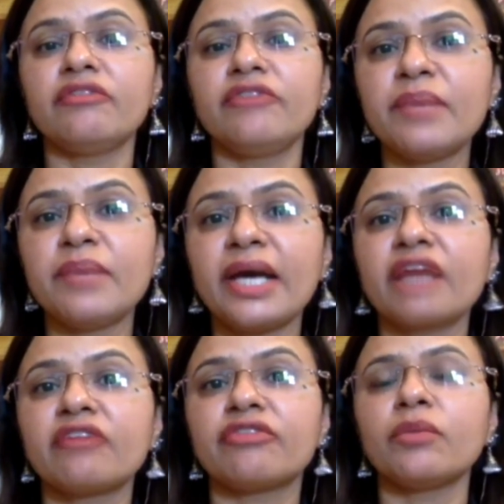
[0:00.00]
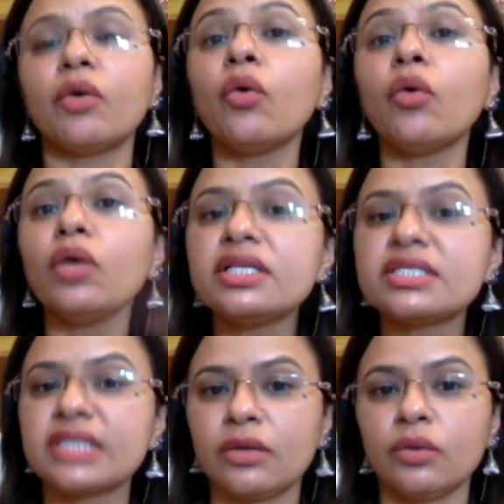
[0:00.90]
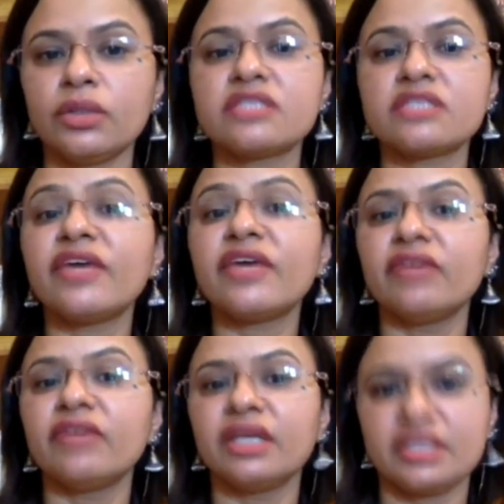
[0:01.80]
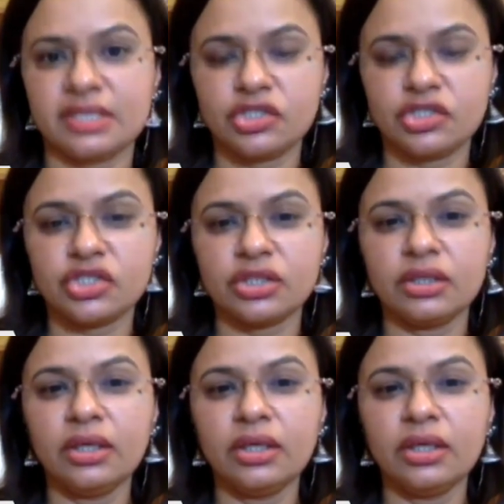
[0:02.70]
feedback from all stakeholders is very essential.